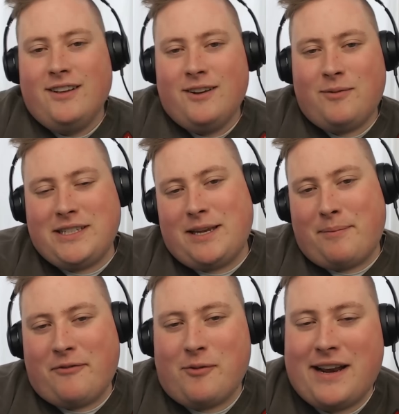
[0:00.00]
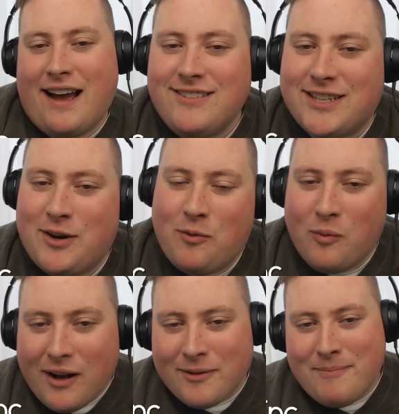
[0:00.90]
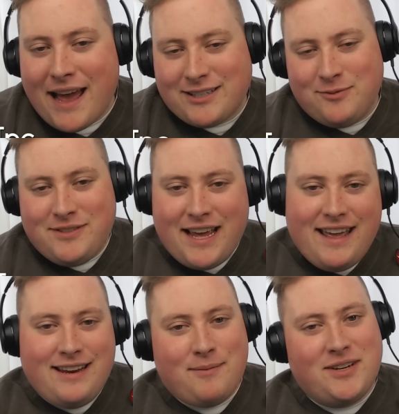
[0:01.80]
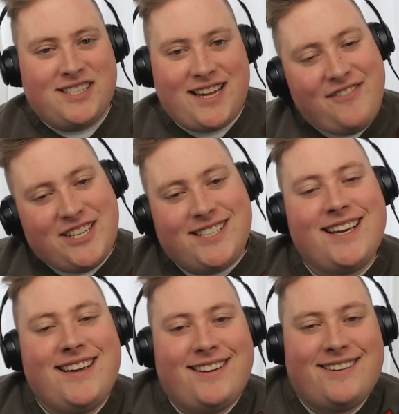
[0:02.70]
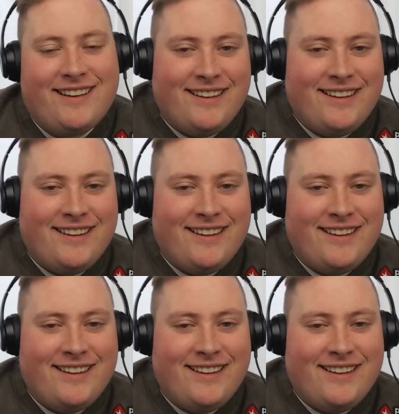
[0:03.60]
What's up, everyone? How's it going? Welcome back to day number 17